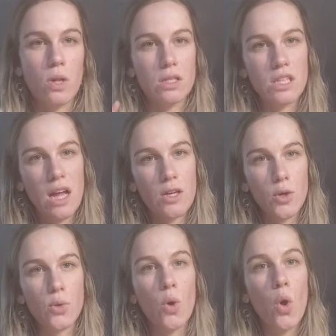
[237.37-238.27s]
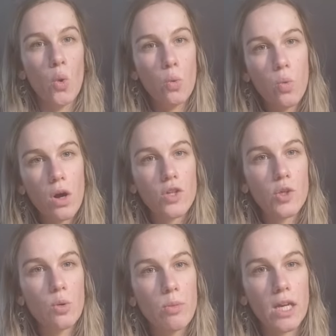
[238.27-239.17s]
will tell you what
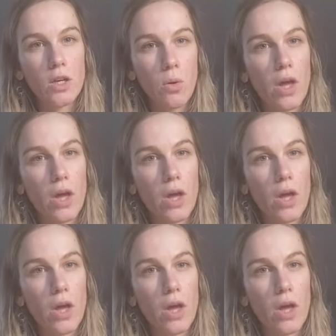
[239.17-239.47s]
your main